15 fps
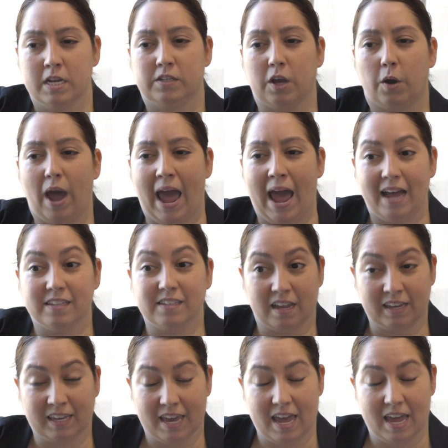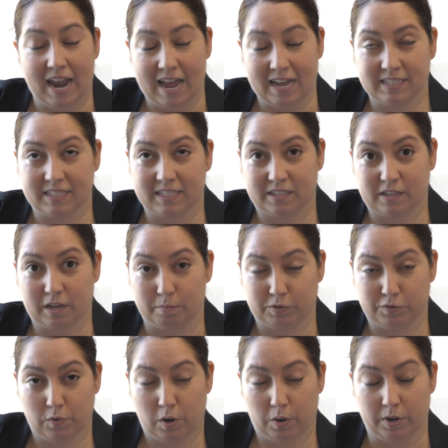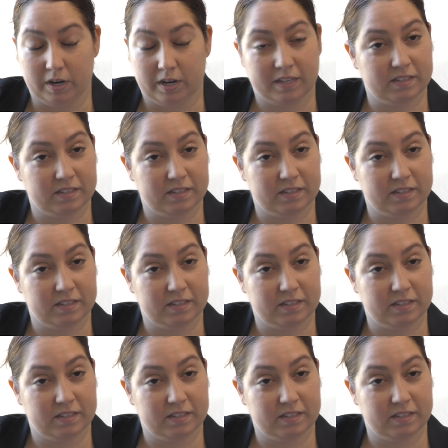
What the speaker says: So as this comes forward,